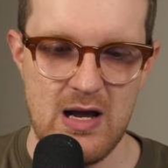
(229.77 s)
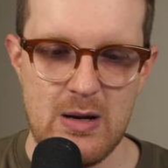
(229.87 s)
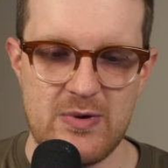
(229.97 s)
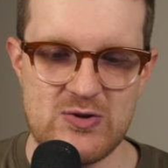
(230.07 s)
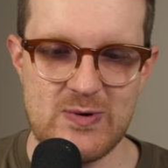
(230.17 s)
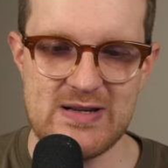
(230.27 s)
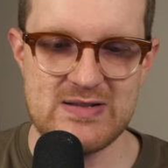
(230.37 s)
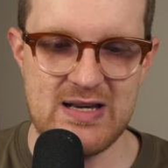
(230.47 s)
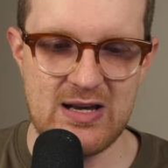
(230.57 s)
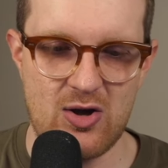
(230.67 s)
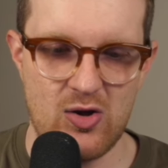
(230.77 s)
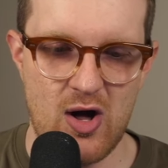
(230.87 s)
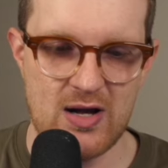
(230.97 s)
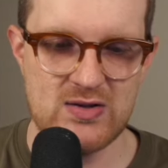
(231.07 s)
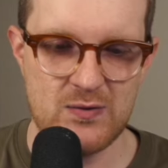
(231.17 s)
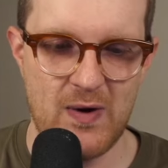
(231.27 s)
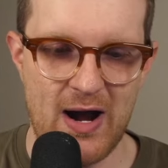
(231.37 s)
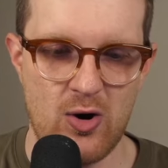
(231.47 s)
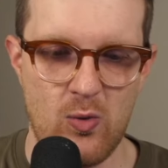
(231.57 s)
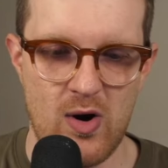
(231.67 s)
But this one is Giga Claw. It's a
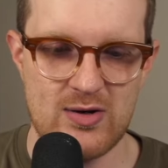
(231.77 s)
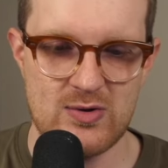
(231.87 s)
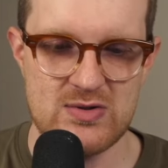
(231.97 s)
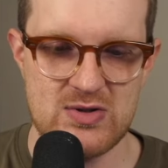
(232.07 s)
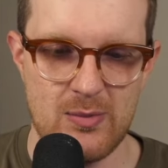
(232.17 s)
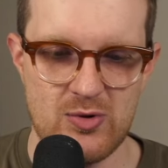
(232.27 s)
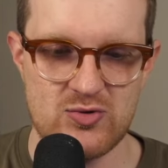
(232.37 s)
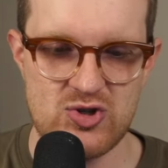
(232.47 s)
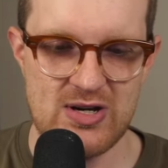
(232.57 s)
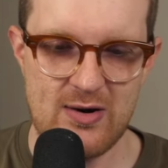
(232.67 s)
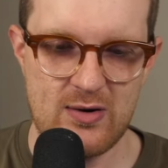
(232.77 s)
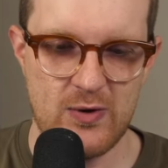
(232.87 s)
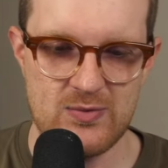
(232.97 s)
fire, a water, and double generic.